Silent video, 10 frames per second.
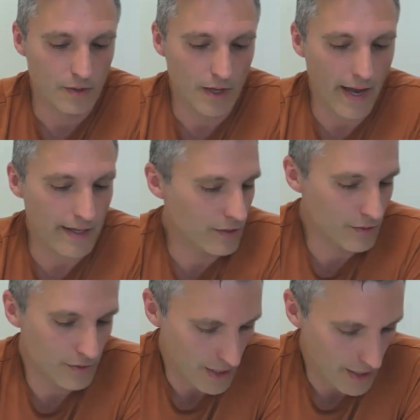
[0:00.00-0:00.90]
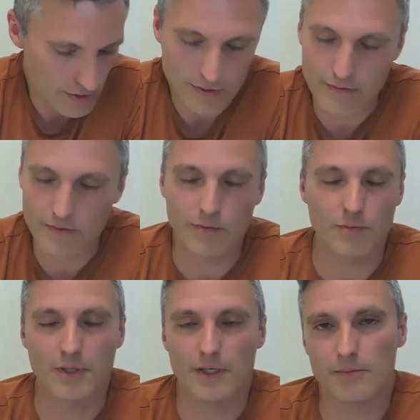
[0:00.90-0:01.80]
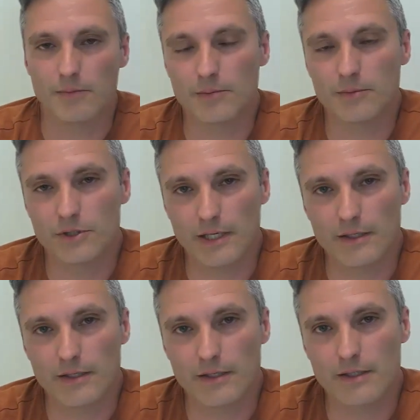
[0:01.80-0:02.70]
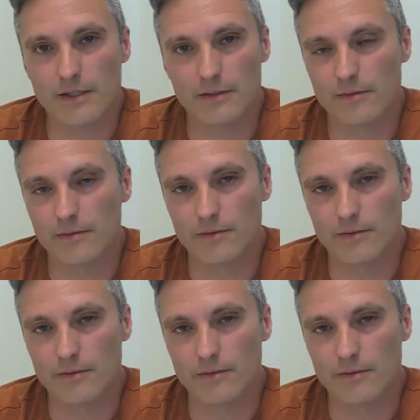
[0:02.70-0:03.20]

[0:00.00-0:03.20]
accusations of someone being a perpetrator can